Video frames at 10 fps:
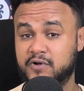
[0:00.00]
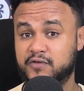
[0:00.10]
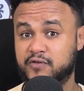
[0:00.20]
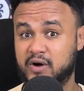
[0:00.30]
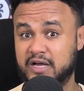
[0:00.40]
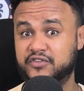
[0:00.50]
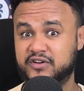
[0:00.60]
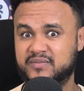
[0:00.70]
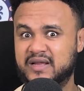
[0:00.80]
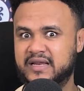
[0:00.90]

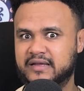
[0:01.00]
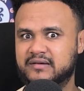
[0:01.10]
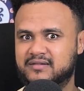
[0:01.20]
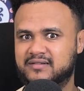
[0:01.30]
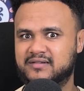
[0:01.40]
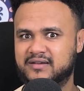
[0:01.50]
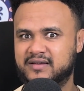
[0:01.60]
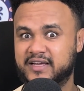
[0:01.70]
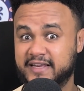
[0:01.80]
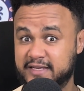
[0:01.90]
400 million
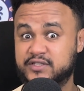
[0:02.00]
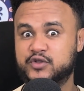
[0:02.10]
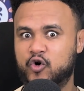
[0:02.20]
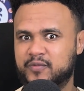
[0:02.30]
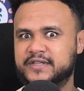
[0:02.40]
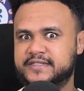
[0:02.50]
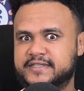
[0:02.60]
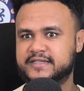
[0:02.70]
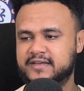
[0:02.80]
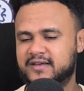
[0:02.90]
in
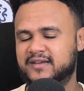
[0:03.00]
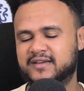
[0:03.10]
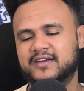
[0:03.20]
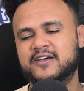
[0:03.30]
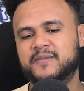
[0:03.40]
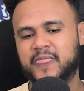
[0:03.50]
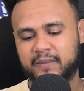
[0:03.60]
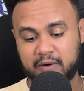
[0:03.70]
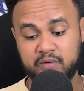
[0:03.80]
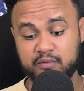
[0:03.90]
installments.
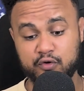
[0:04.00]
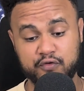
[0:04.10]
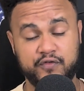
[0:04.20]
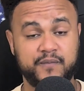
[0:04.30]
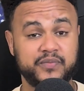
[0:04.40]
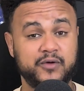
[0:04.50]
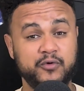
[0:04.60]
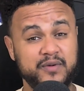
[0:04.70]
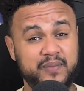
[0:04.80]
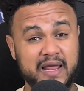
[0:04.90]
But we move.
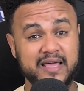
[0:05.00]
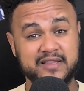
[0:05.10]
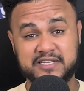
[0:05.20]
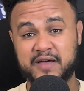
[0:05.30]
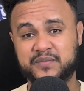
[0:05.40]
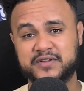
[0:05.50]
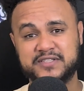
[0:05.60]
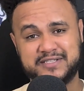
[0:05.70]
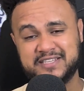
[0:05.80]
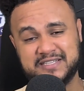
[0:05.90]
We'll be playing the
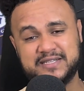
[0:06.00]
champions in the